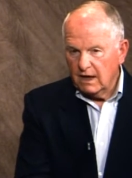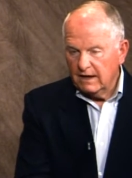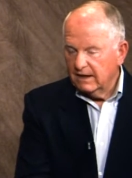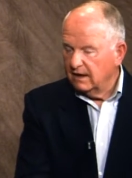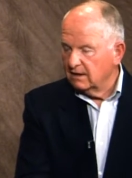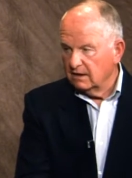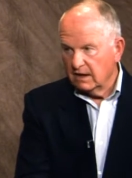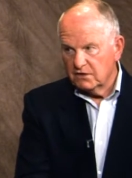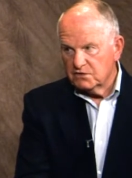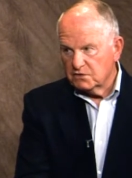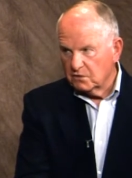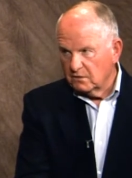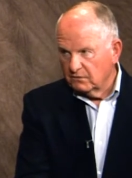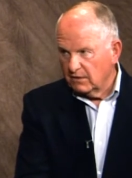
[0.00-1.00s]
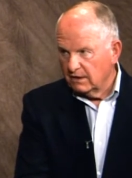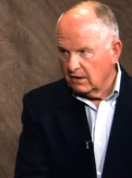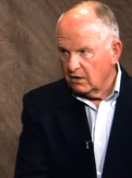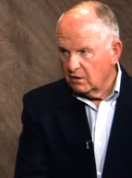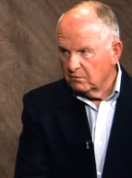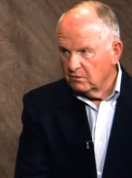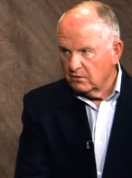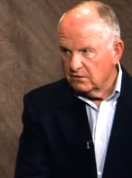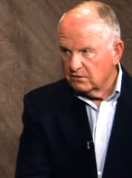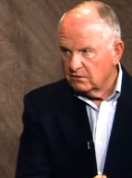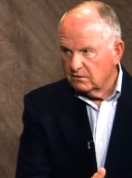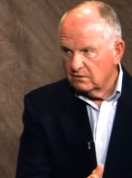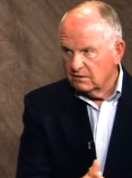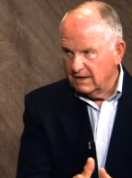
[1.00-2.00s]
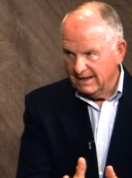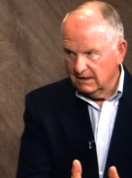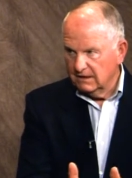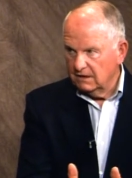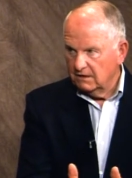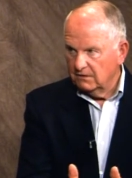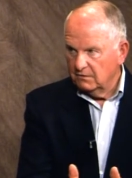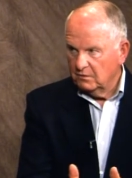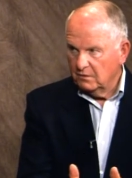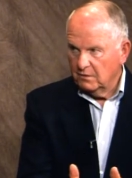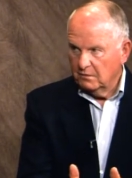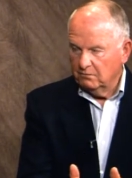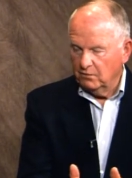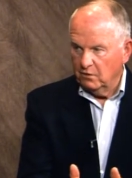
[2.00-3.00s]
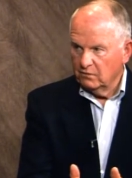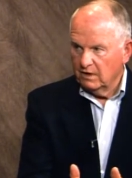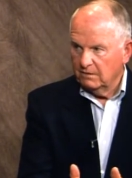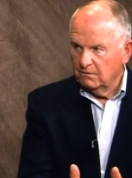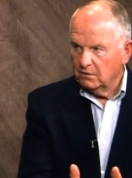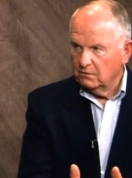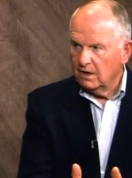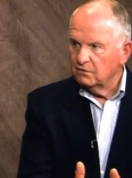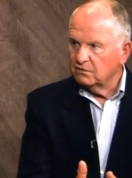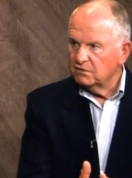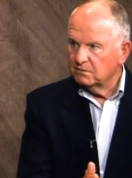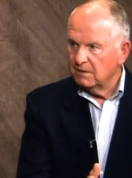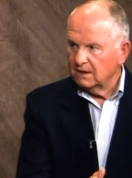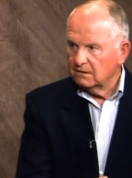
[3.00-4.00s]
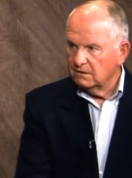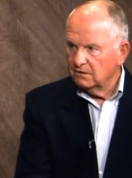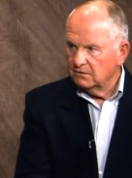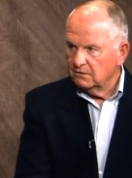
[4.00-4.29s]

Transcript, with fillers: I had a lot of certified arborists dealing in the program that were out inspecting the